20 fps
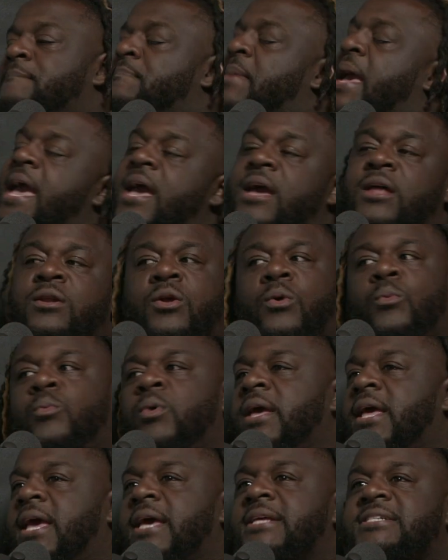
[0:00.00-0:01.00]
man
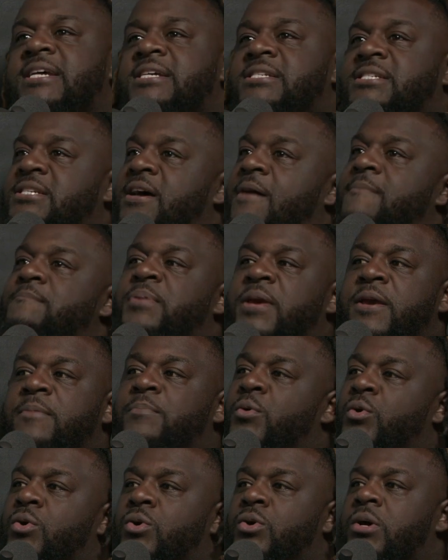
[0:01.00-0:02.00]
we it's just some
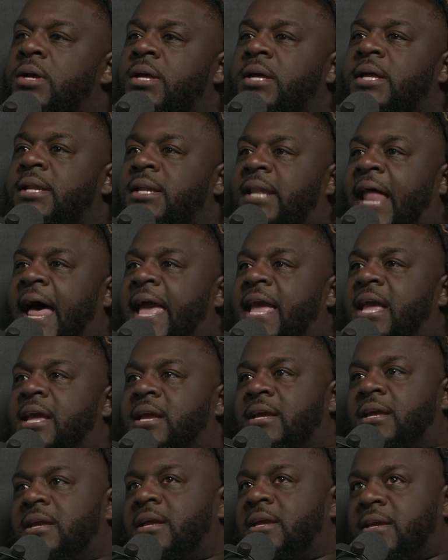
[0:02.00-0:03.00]
people like
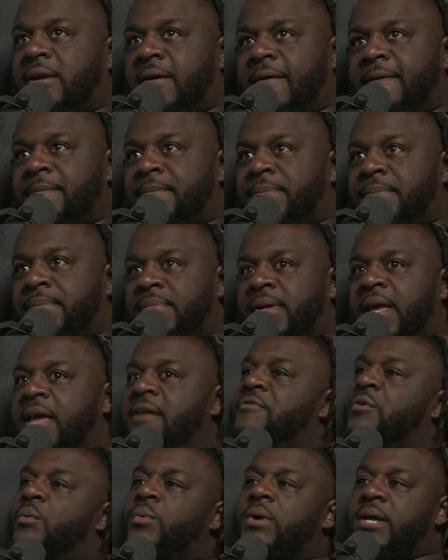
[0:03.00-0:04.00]

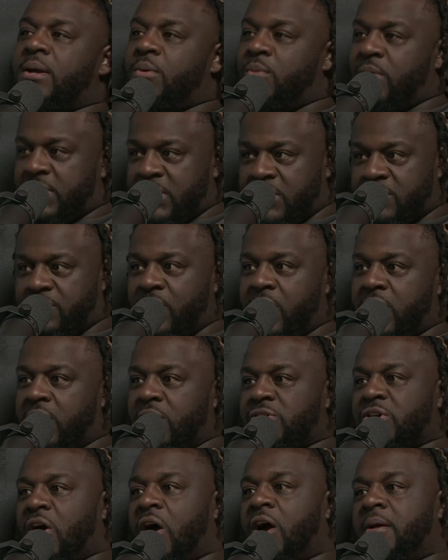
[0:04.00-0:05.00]
even with with this friend
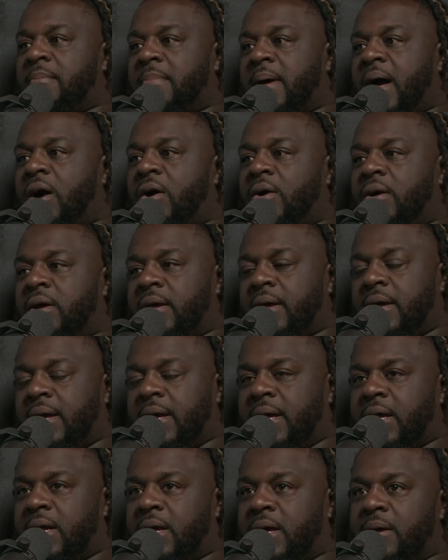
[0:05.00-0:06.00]
you're talking about
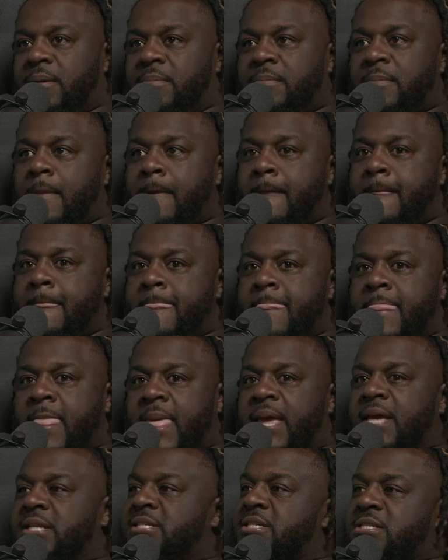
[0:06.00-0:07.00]
um
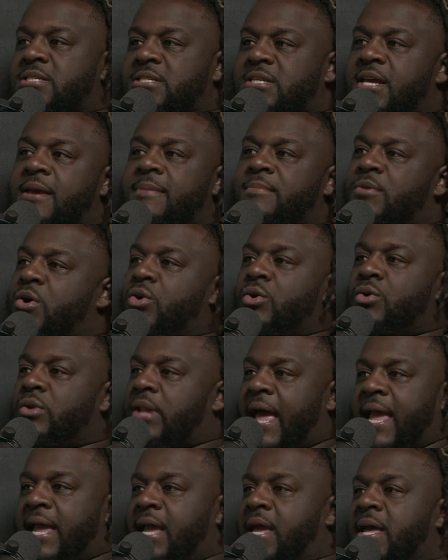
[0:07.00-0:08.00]
he just seemed cool
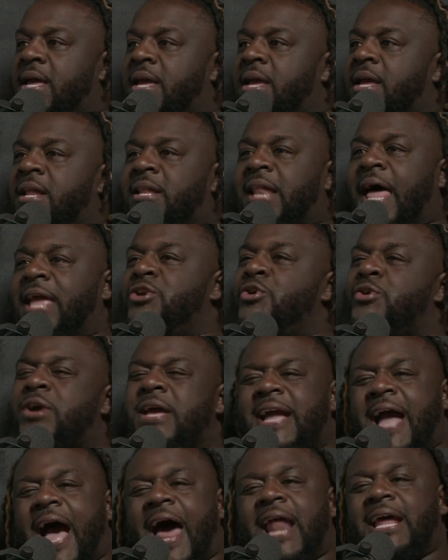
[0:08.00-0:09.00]
like like you
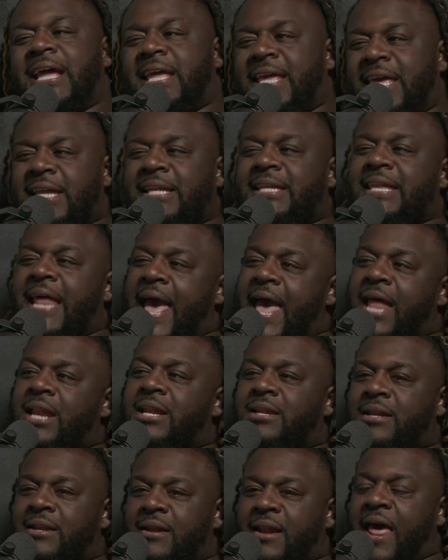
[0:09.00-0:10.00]
can kind of get that
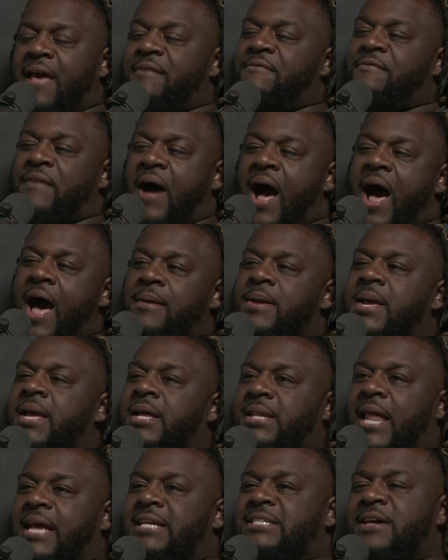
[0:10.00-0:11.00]
that vibe
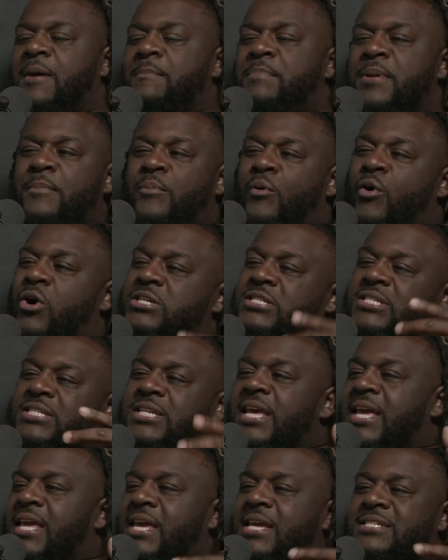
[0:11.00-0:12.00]
like some people are
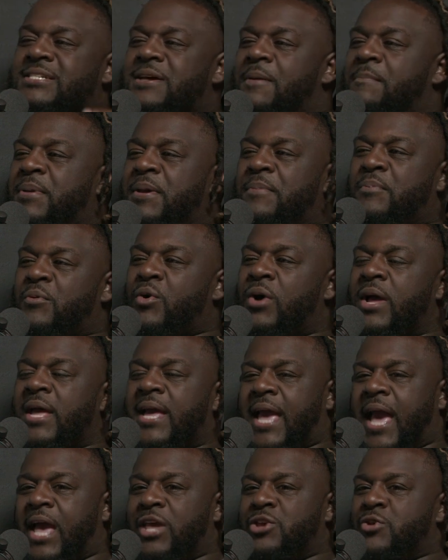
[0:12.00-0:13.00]
sneaky some people
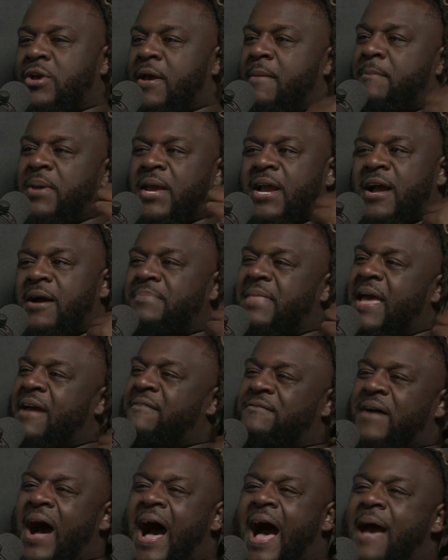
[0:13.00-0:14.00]
yeah and you can pick up
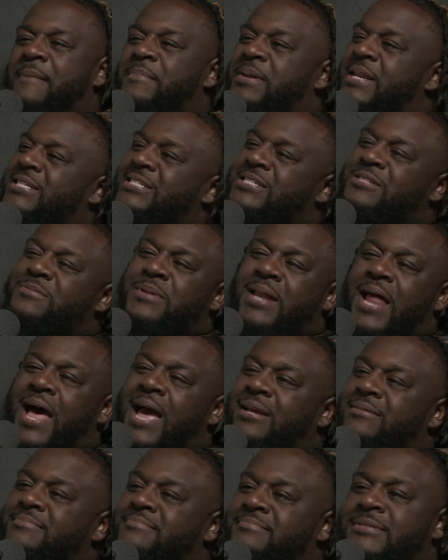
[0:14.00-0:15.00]
that vibe and it just be
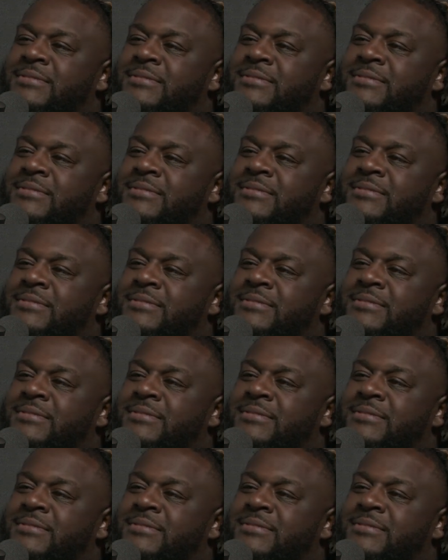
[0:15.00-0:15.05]
like